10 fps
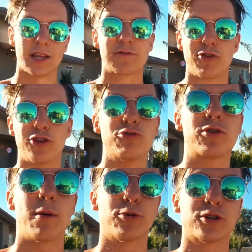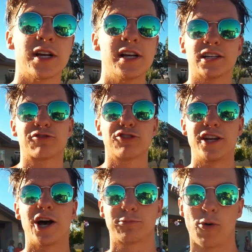This is for the newcomers. This is for the
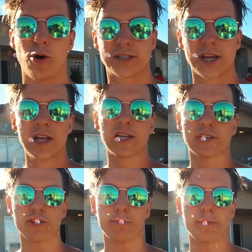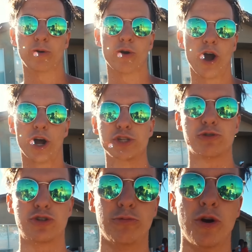Nelk boys. This is for the people who are on
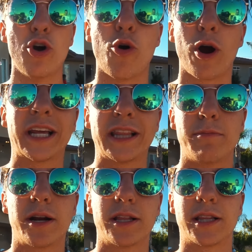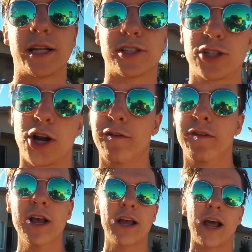YouTube, who aren't getting the money that they deserve.
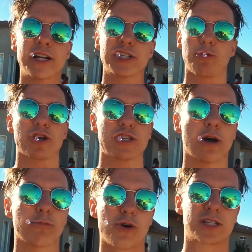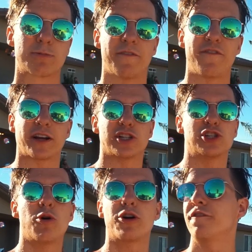I just watched Nelk boys spend fucking
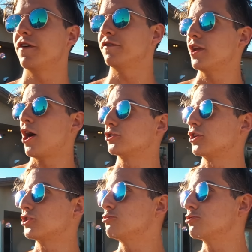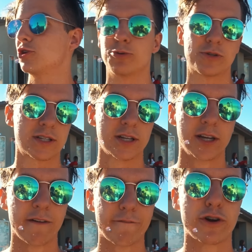$250 on two suits
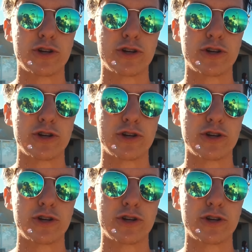for a